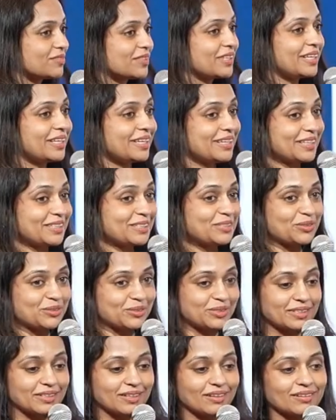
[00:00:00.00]
the
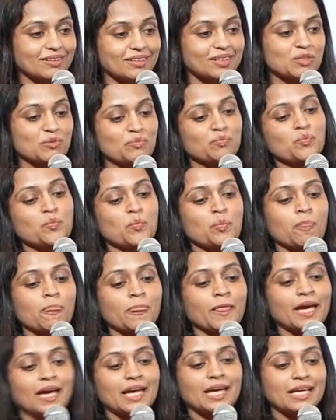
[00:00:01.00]
ESOs here
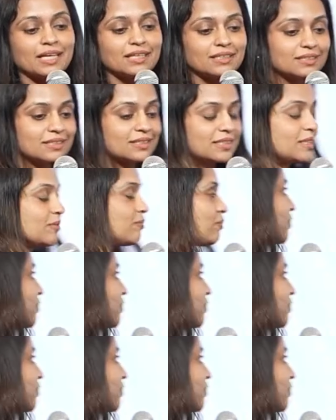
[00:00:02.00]
is